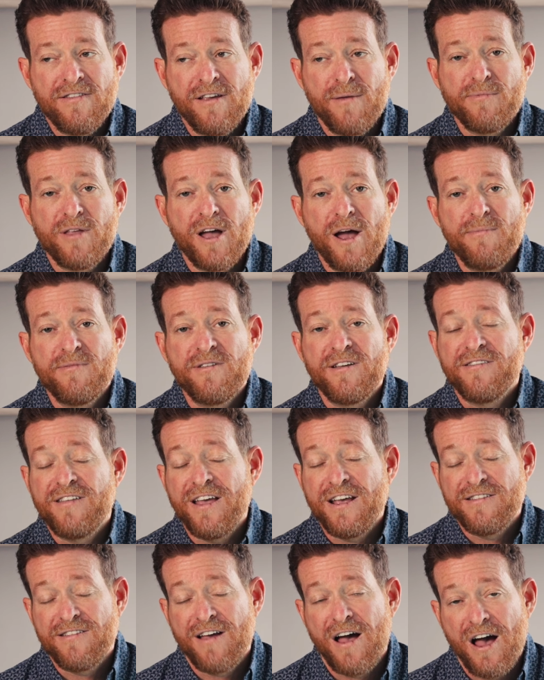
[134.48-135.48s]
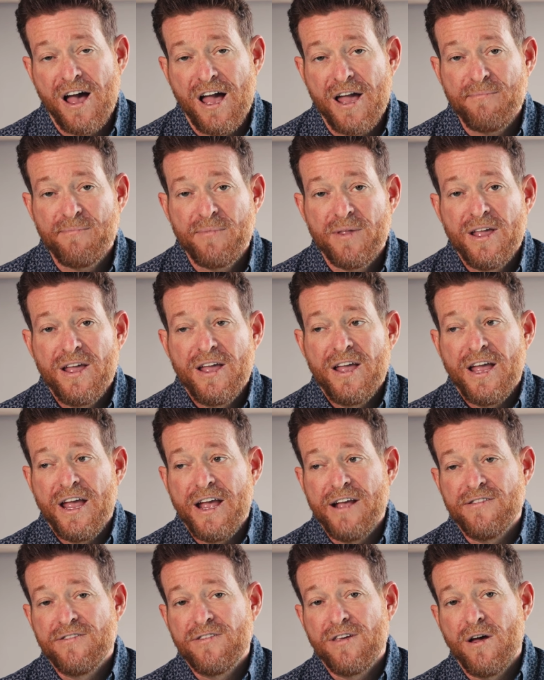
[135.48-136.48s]
sometimes could take time,
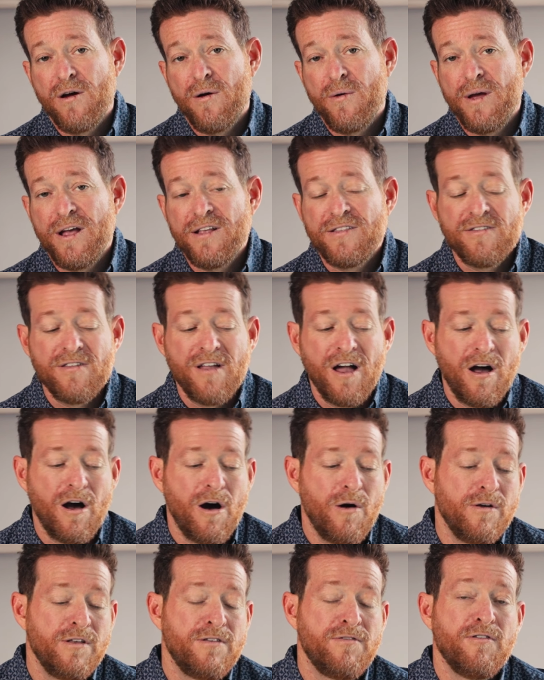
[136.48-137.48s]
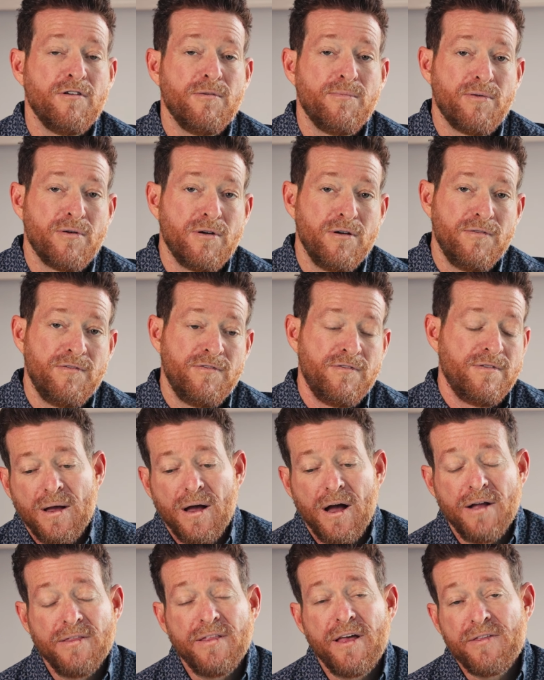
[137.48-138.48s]
and so it's not always foolproof.
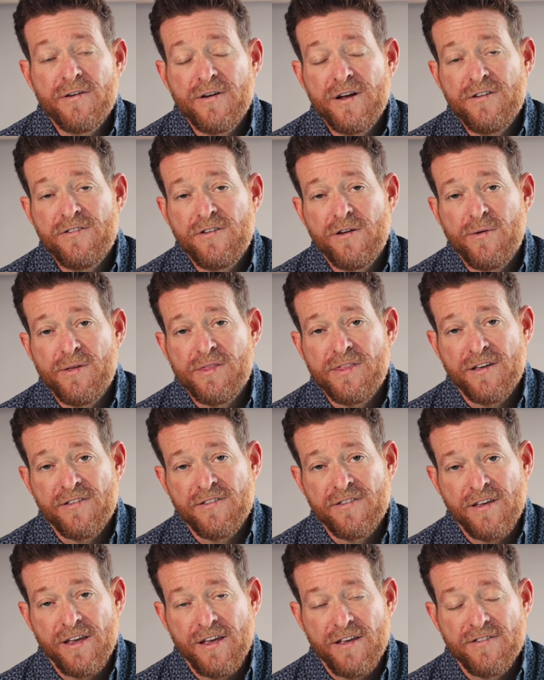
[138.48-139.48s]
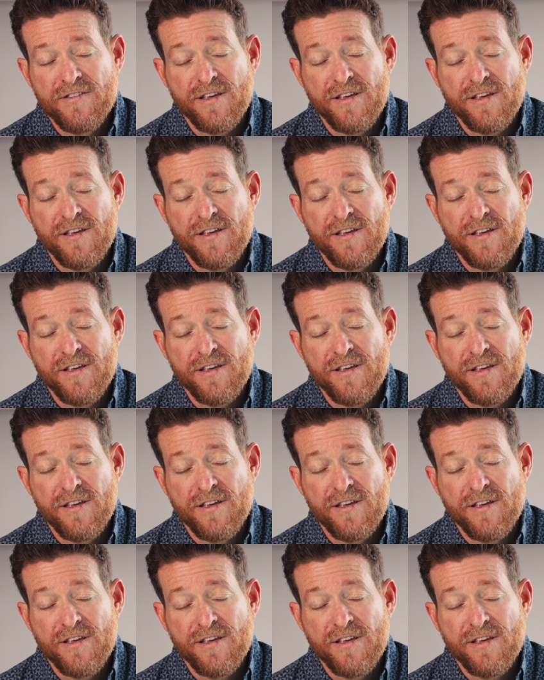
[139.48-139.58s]
Another issue with this is